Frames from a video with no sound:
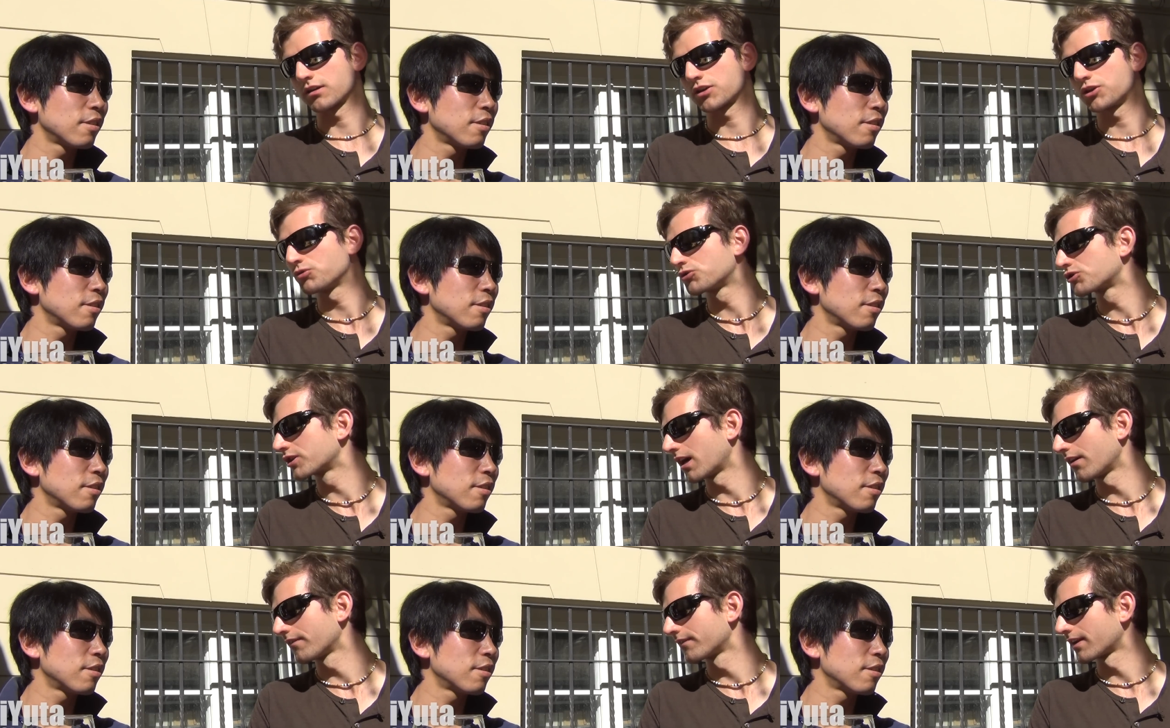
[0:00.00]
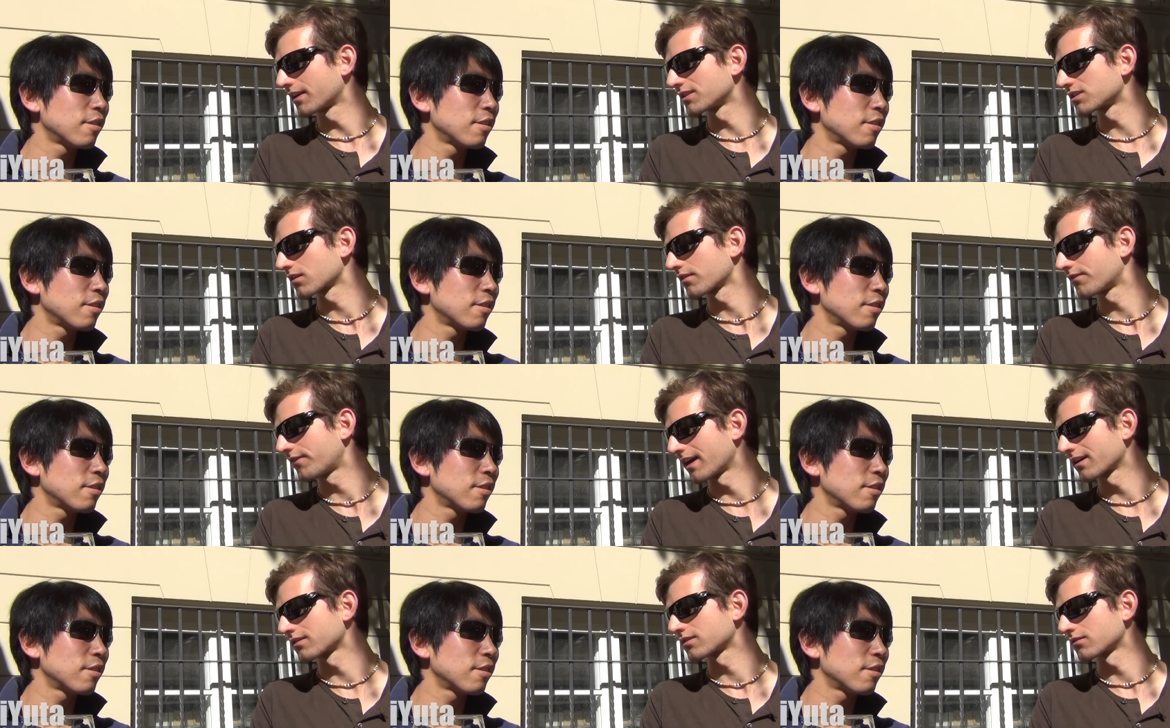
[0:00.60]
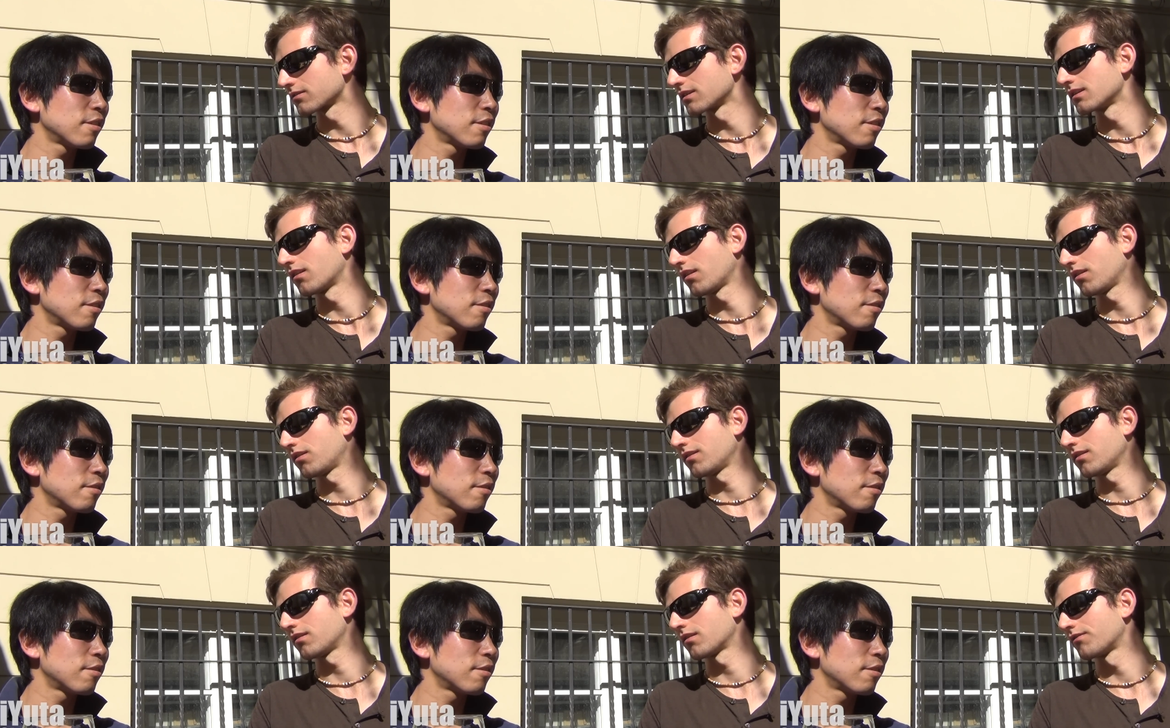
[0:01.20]
Speaker 1: a huge galvanizing factor
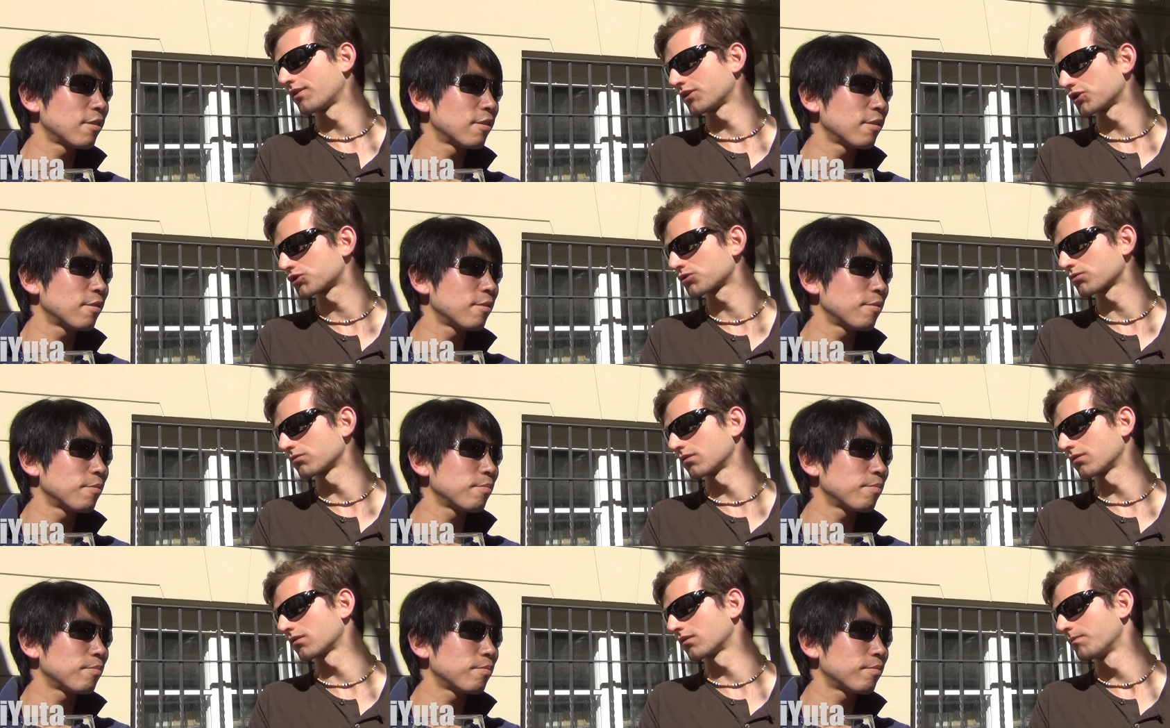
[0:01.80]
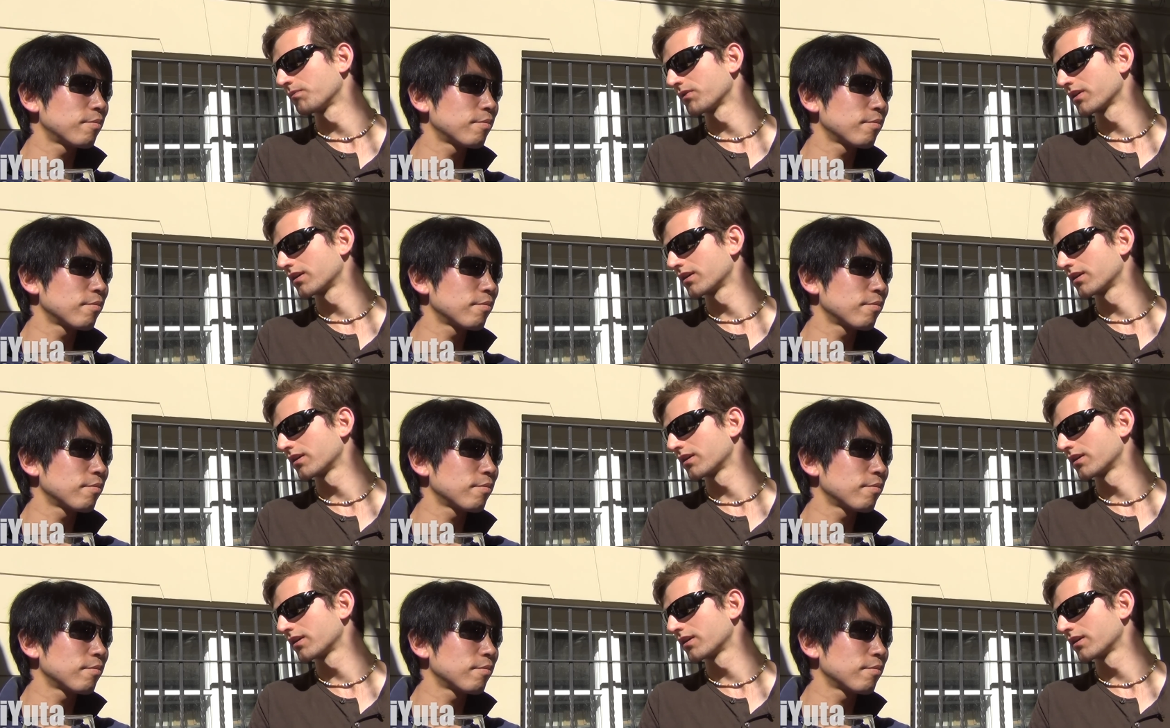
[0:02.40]
in the eventual